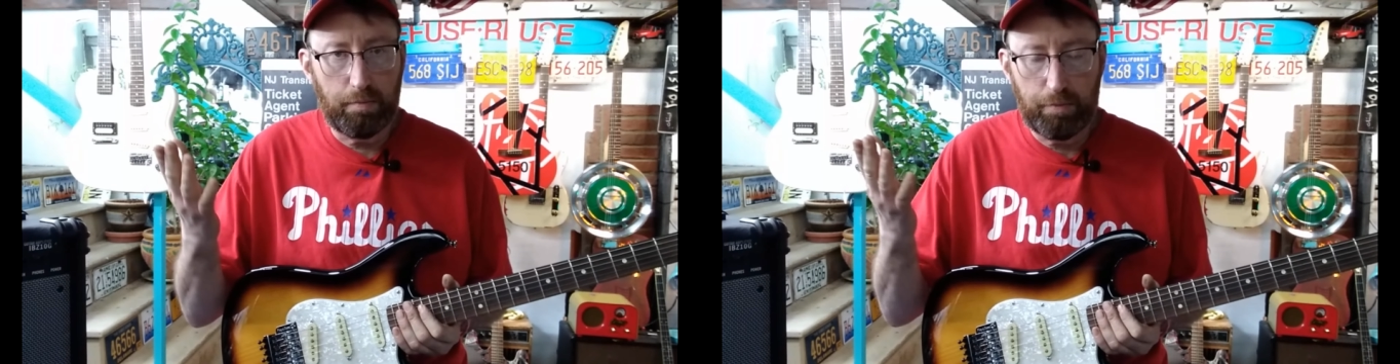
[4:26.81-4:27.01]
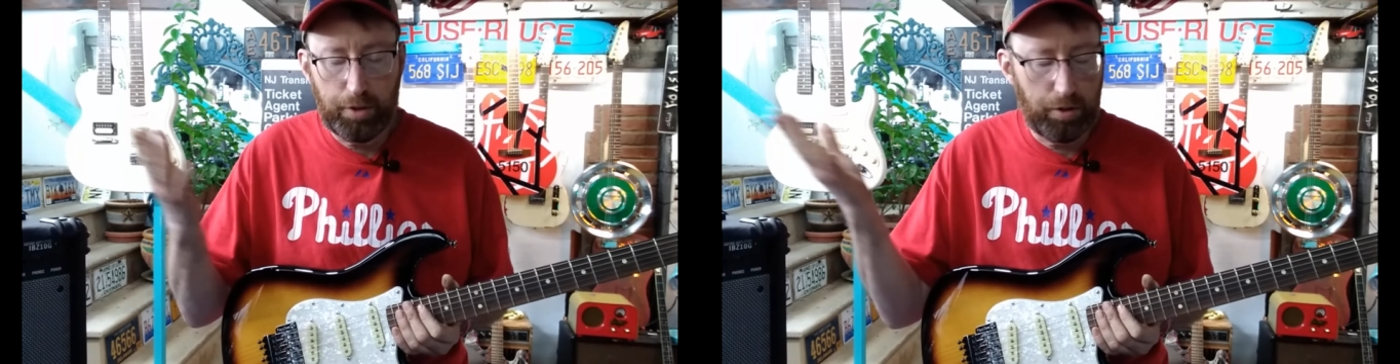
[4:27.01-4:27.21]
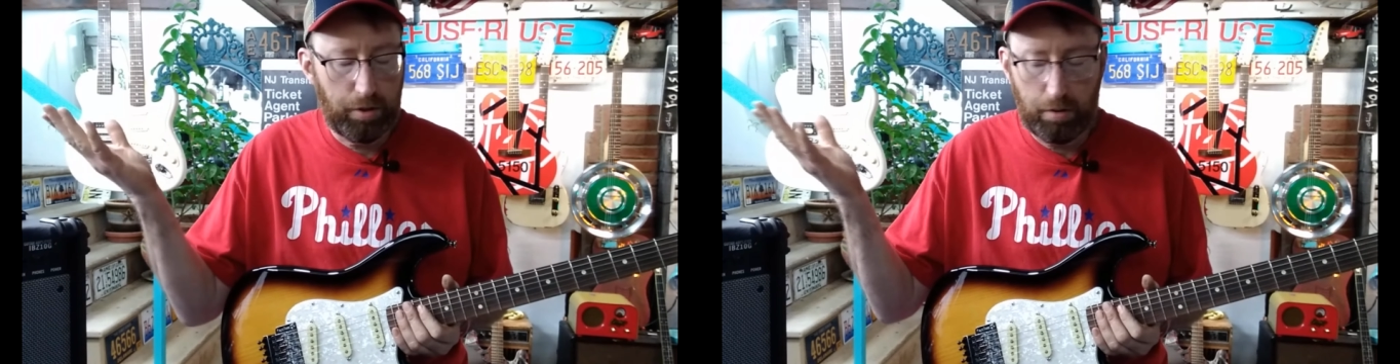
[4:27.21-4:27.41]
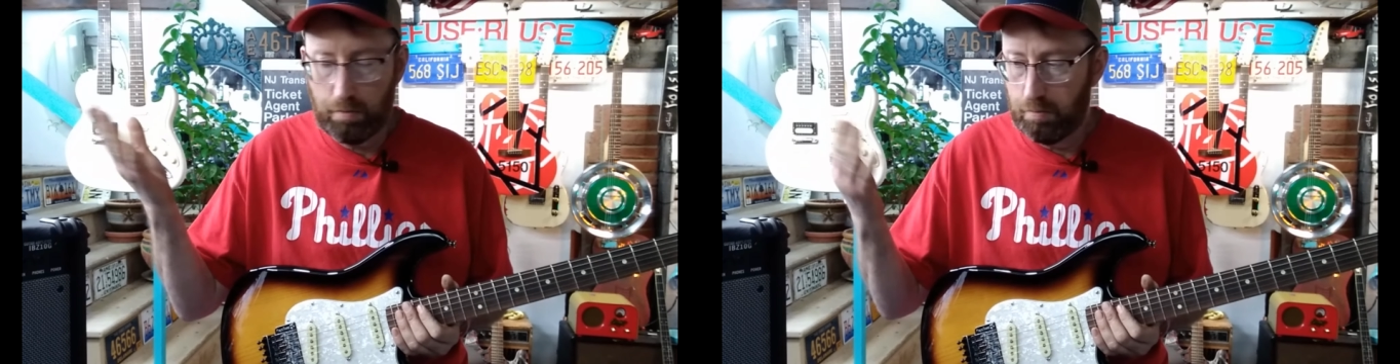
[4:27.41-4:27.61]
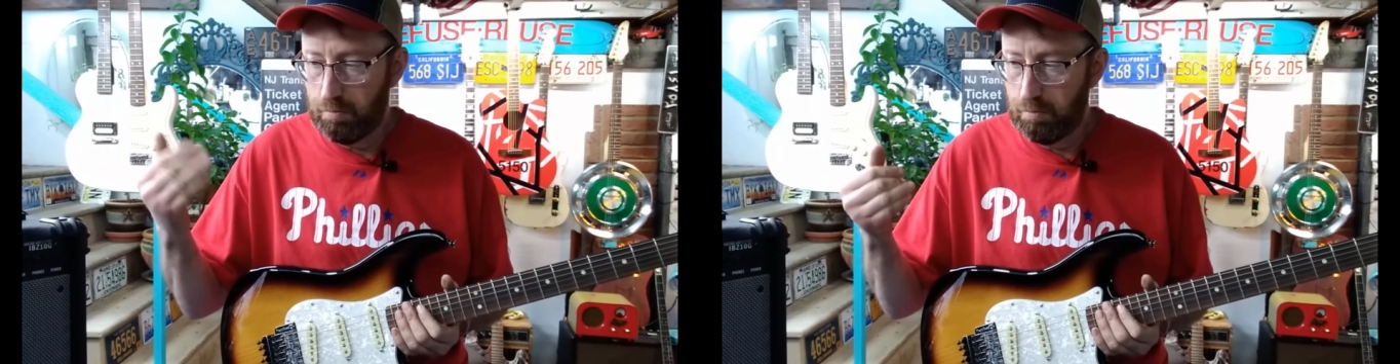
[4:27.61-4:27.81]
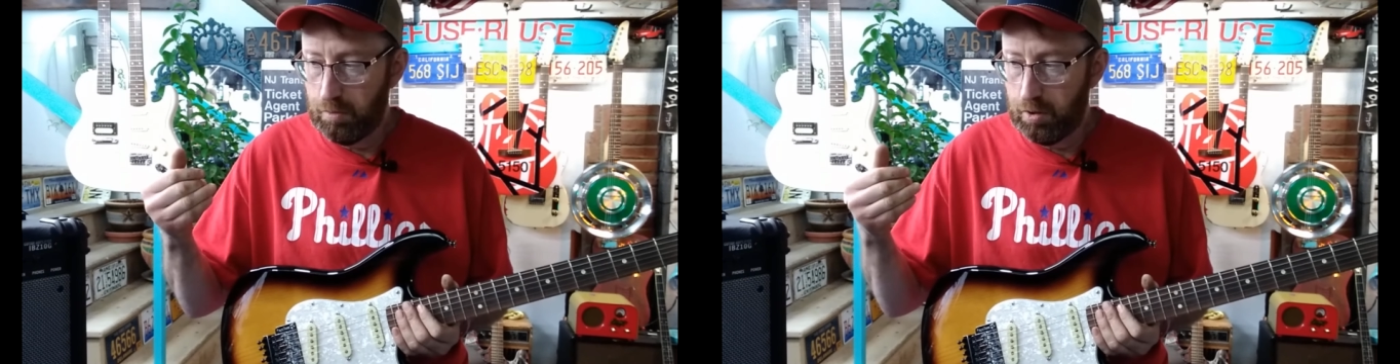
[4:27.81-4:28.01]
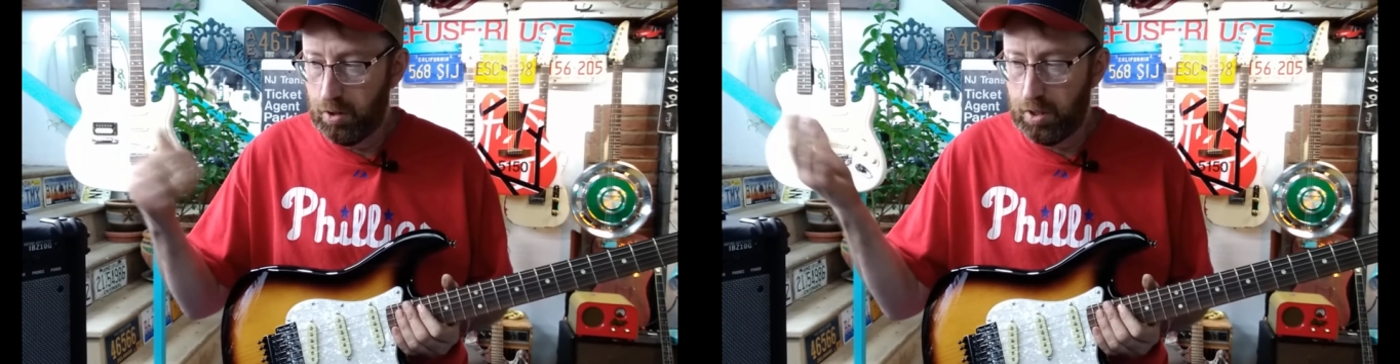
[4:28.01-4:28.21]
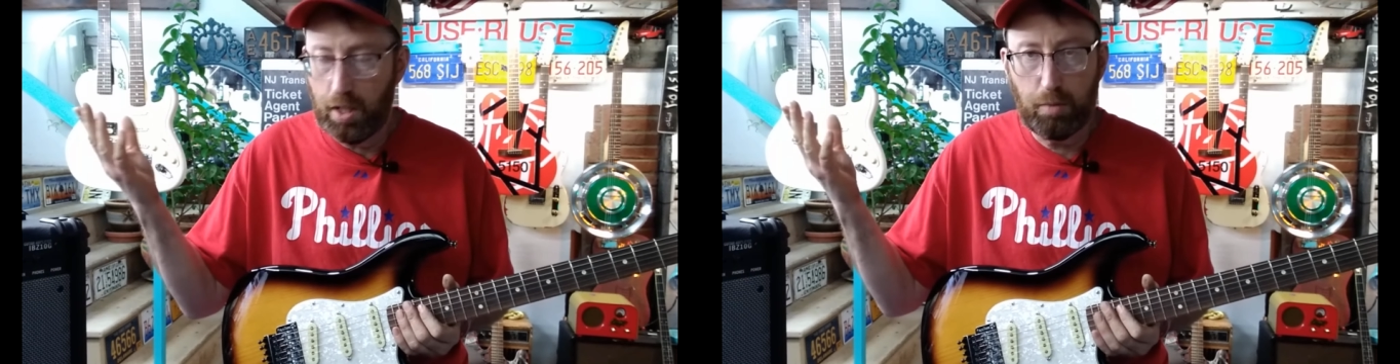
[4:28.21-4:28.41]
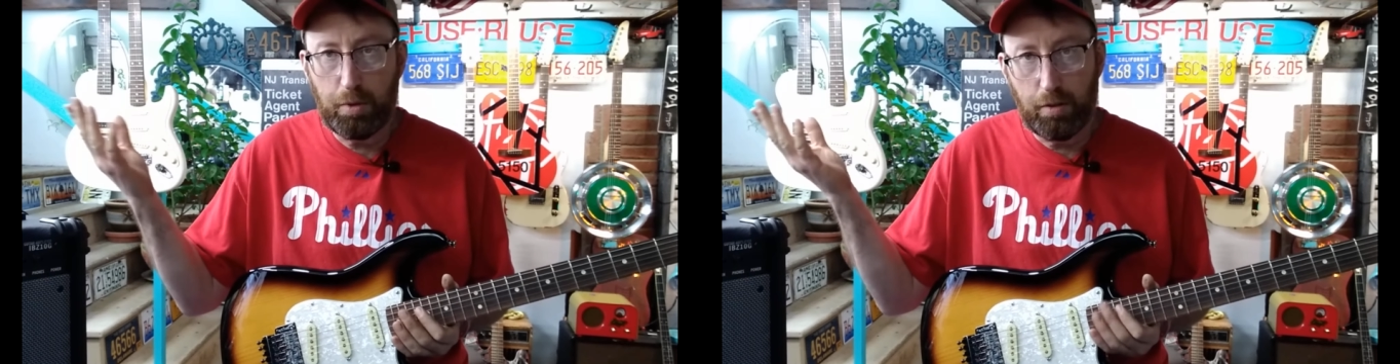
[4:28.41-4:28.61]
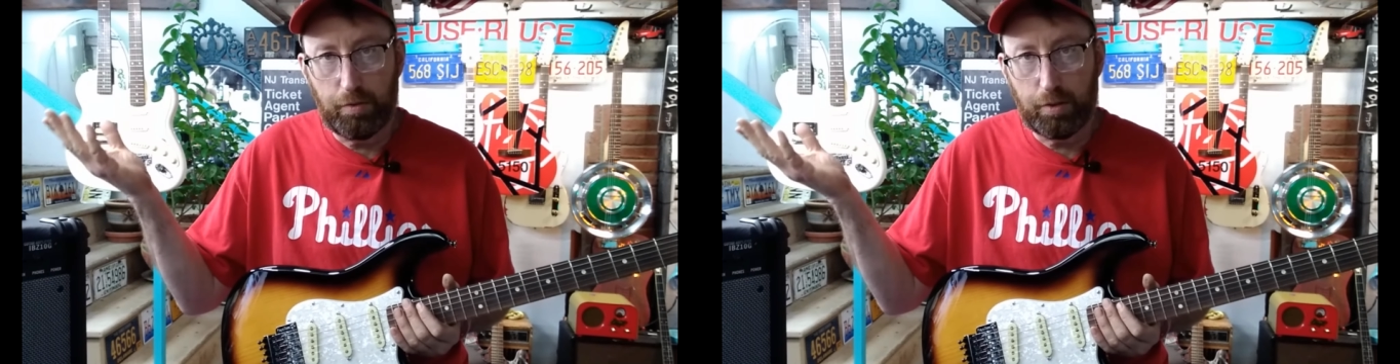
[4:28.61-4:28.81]
It just sounds
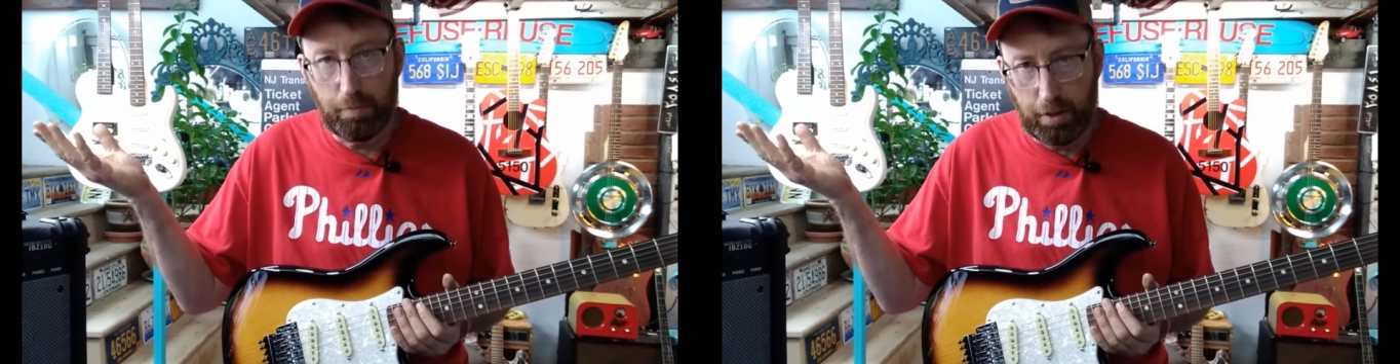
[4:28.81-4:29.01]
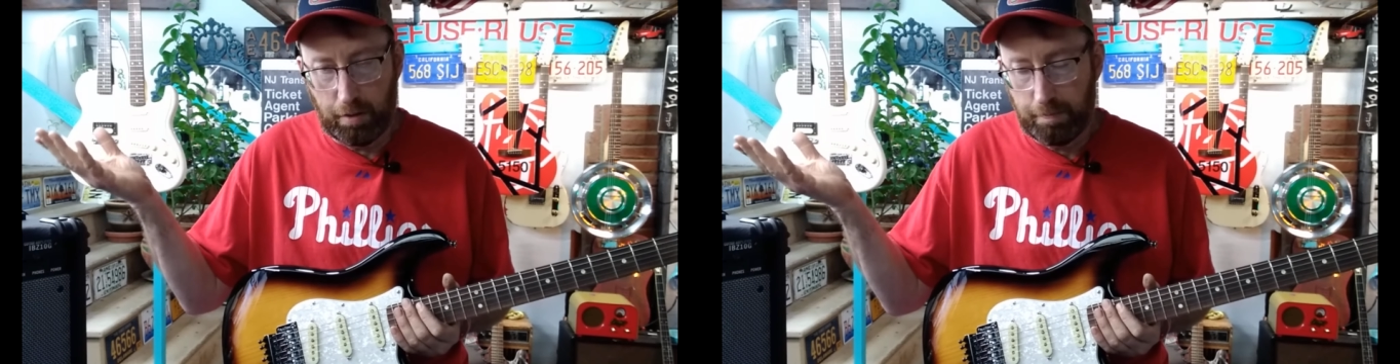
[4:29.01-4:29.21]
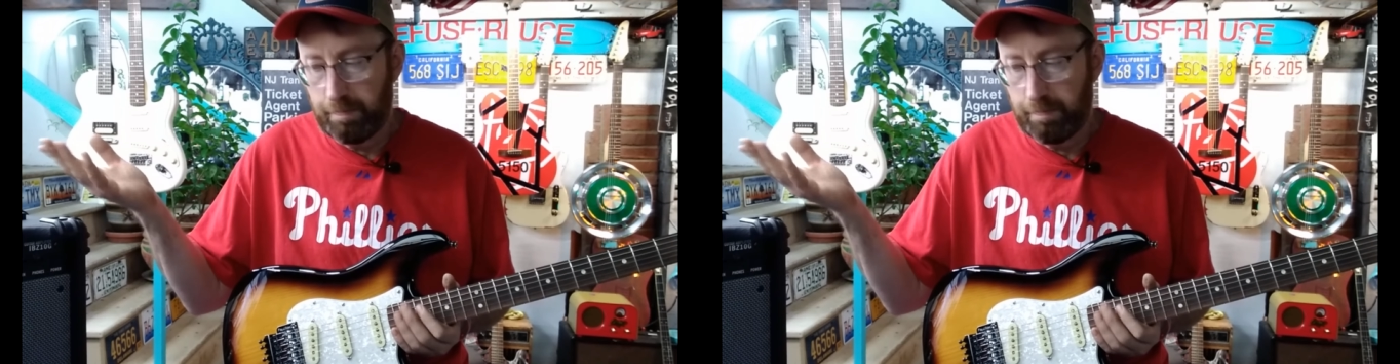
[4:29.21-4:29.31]
beautiful to me.